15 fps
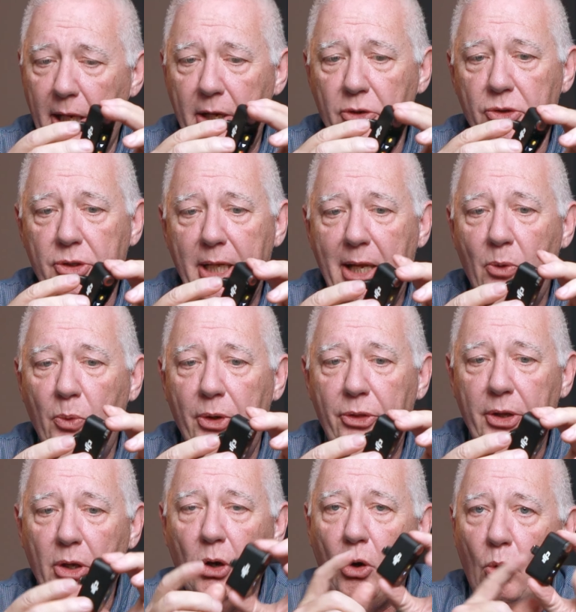I understand with
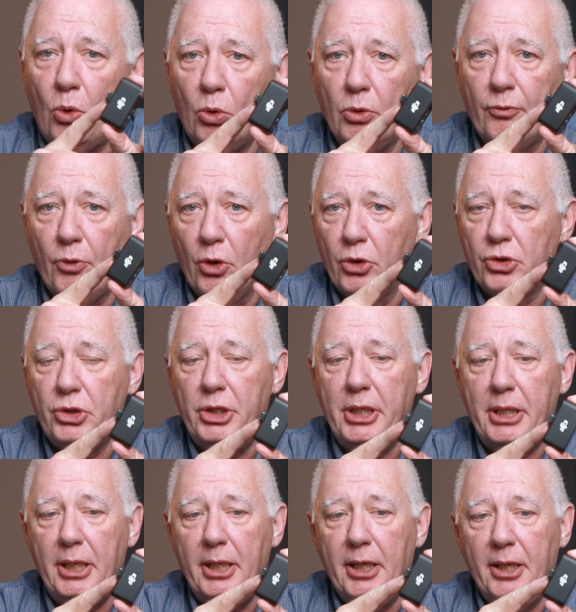the old version,
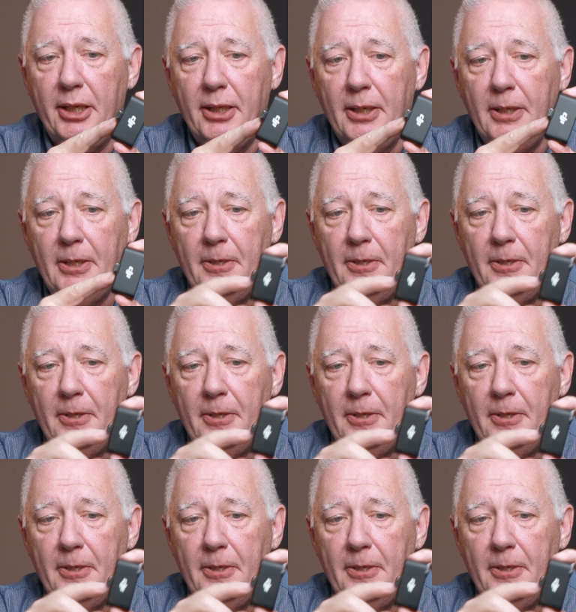again,